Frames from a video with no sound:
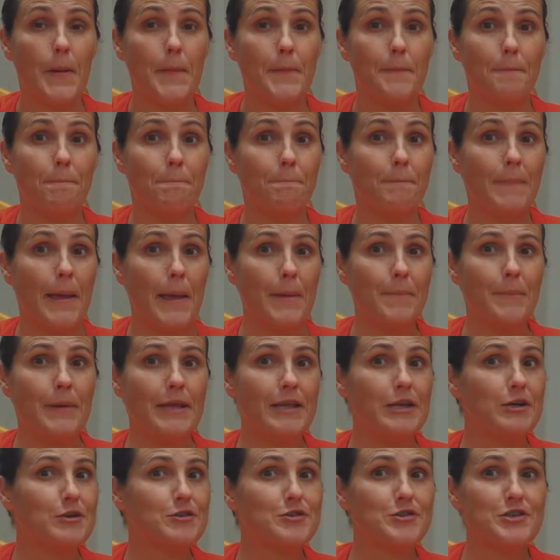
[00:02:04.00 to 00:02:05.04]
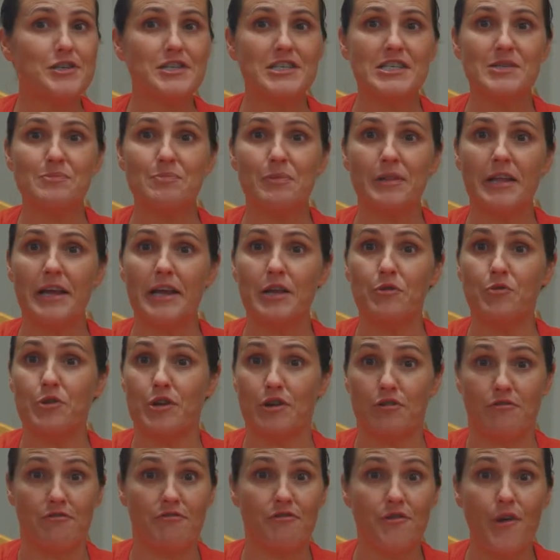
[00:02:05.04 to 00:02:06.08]
Maybe you just played with
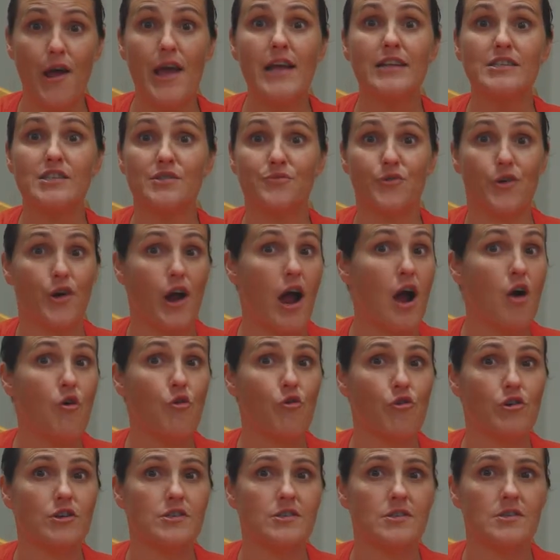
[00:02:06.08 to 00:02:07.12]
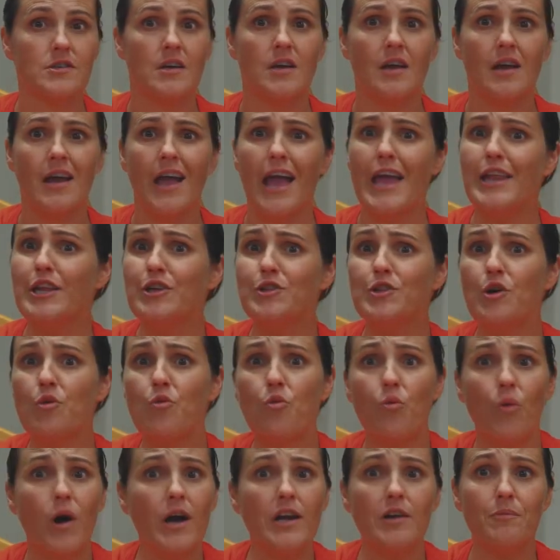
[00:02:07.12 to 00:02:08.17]
your friends for hours and you don't
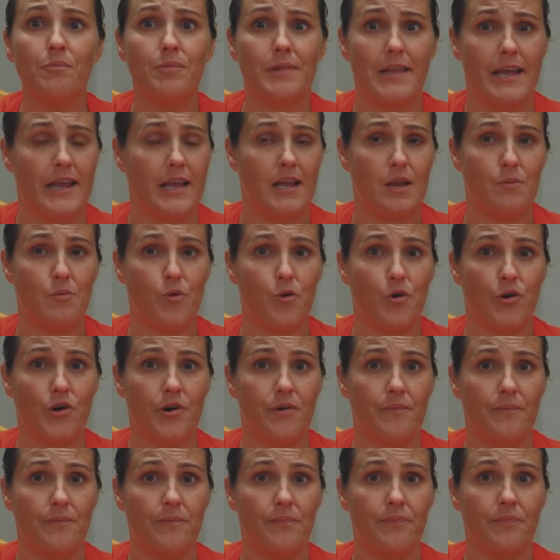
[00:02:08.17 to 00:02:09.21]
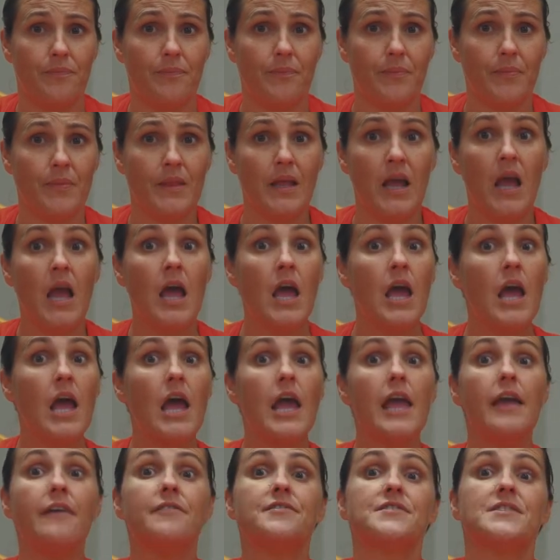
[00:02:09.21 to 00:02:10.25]
want to play anymore.
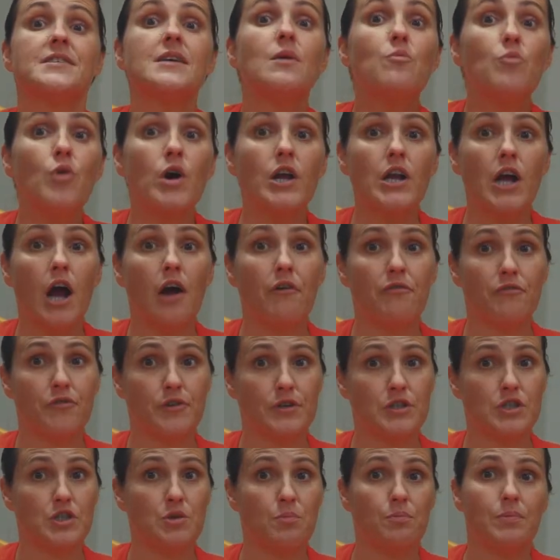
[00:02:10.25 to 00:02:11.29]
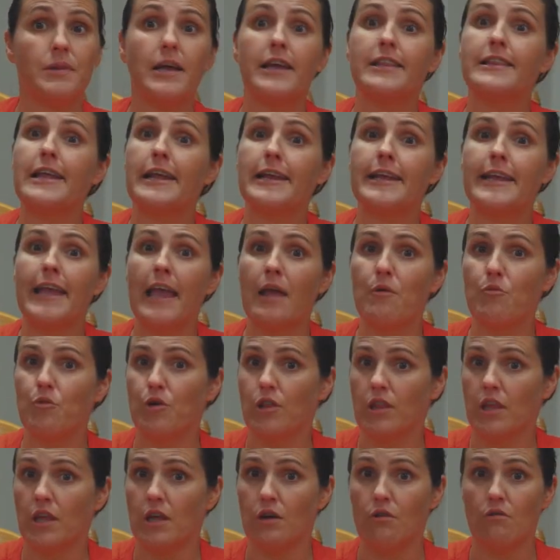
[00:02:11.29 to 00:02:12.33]
If someone offered to play that game
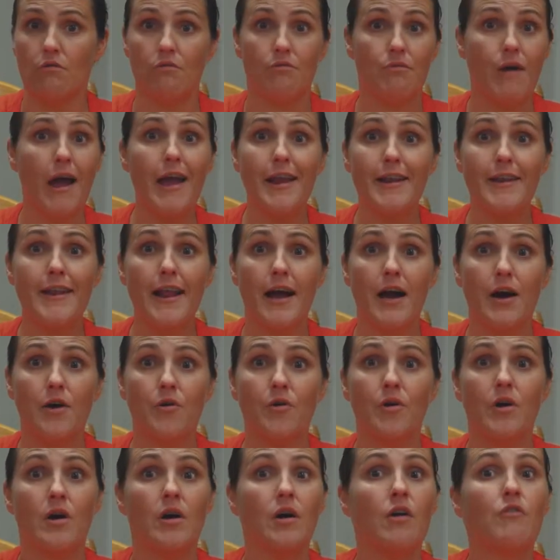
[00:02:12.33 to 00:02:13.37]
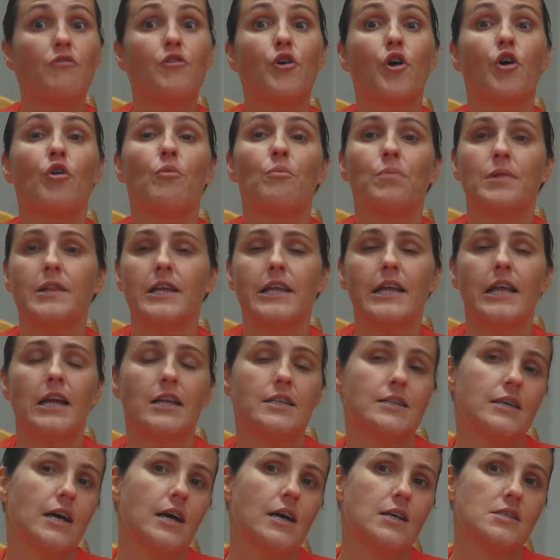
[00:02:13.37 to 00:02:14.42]
with you right now for completing a
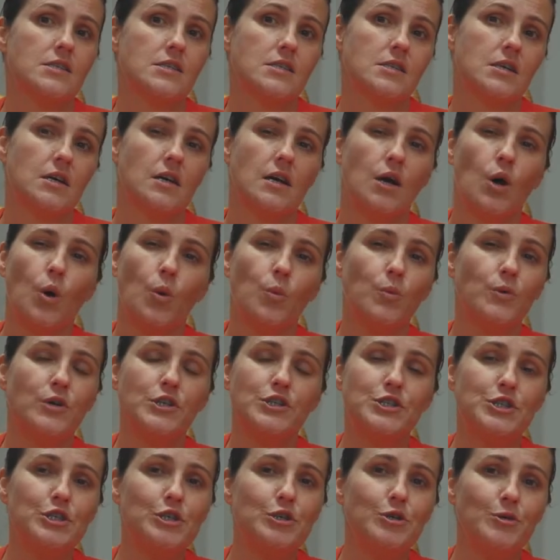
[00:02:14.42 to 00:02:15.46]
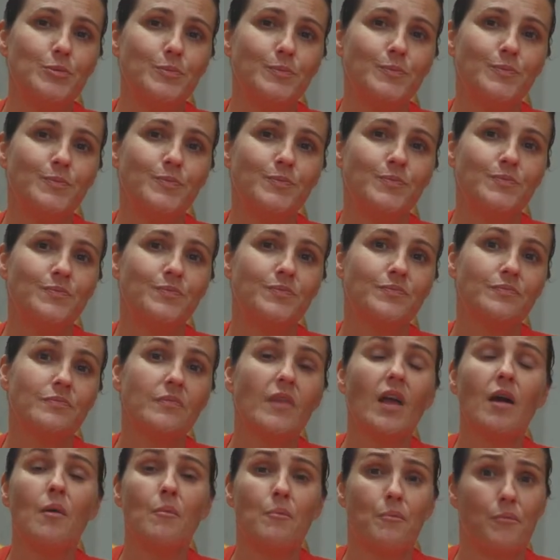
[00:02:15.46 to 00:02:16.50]
task, would you?
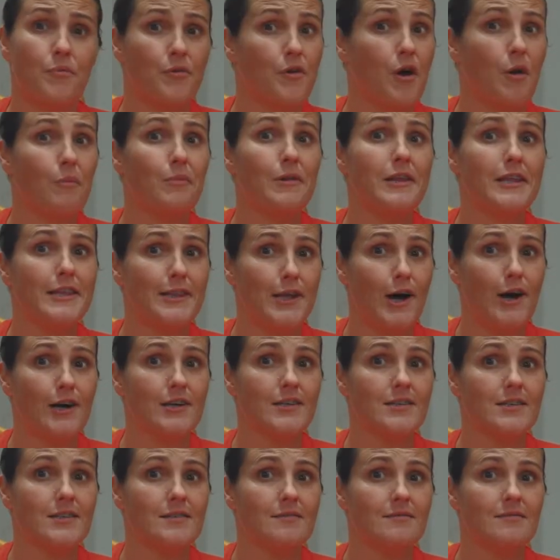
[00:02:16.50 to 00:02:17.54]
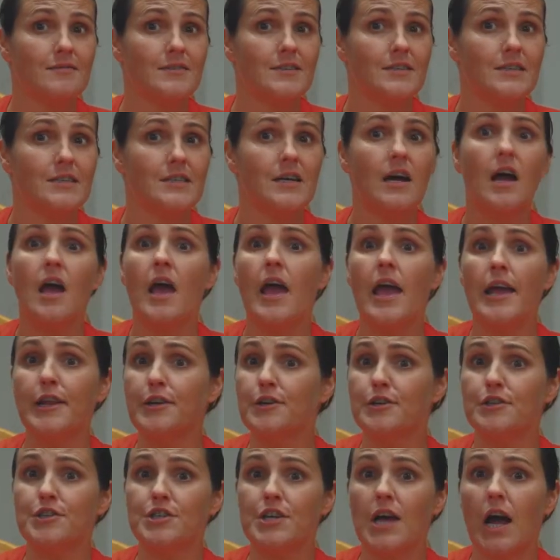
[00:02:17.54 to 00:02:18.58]
Probably not. And
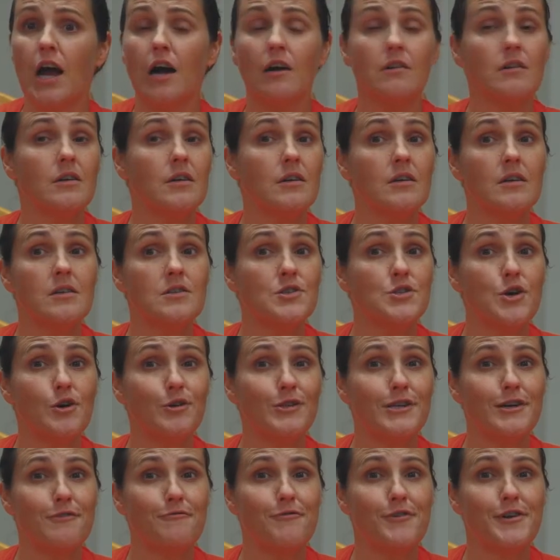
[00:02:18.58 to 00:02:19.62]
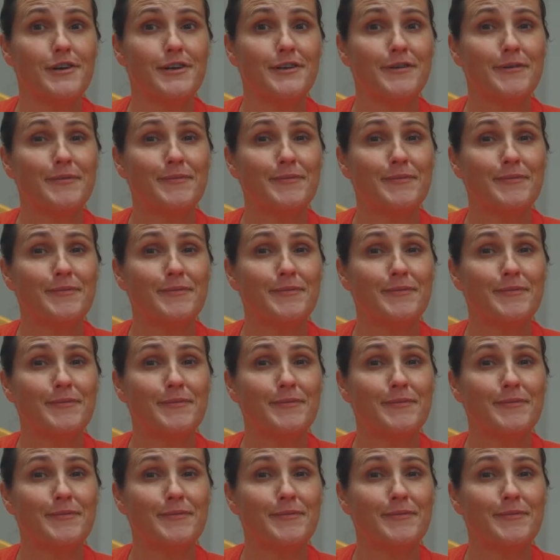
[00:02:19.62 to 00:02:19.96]
your child is no different.